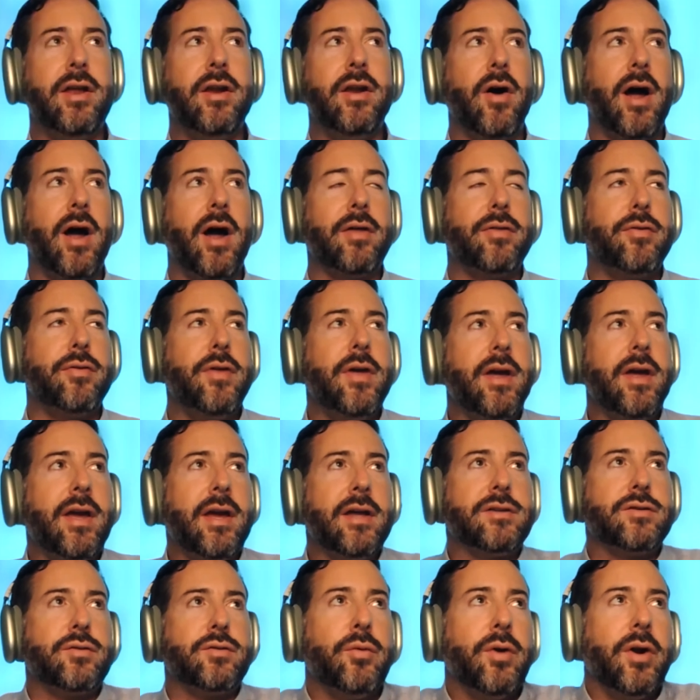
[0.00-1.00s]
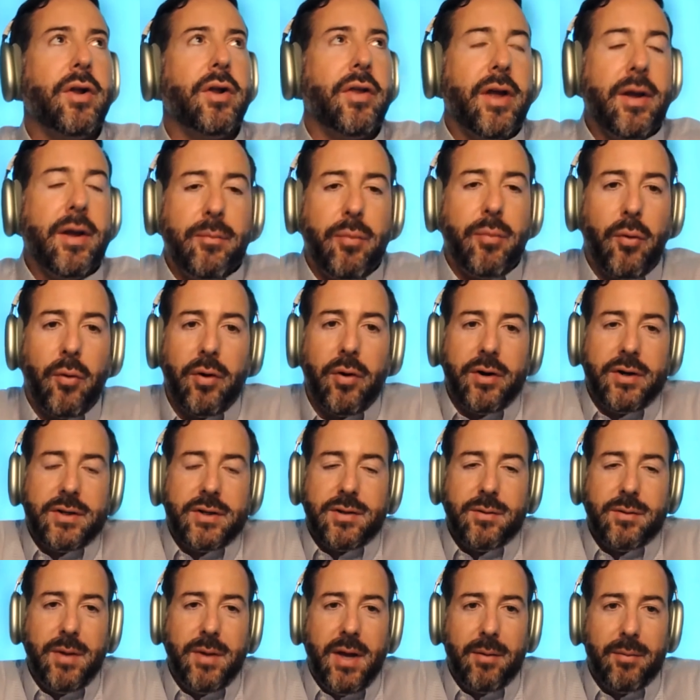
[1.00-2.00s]
I think it's really
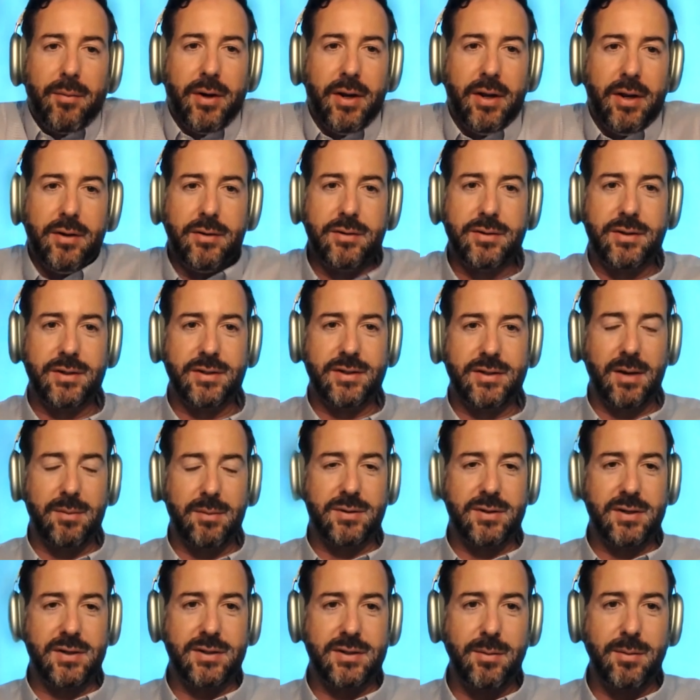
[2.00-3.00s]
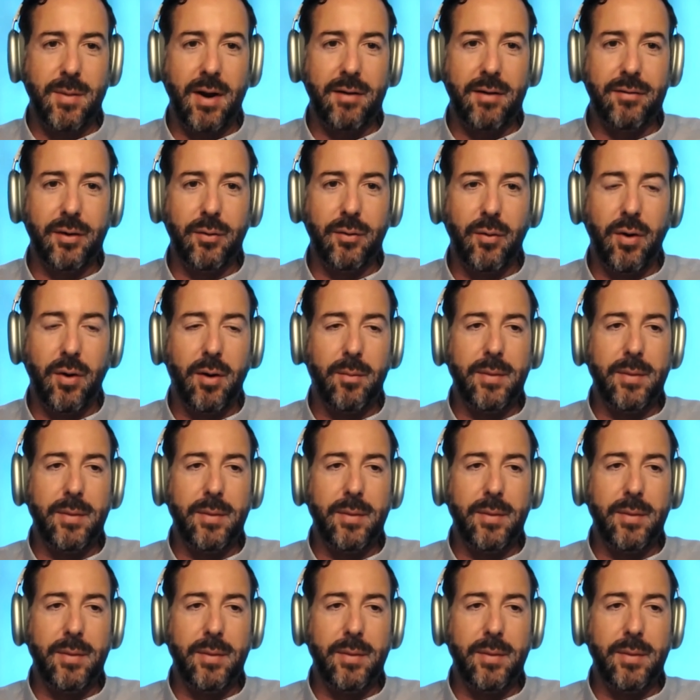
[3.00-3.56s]
important to be able to use the same system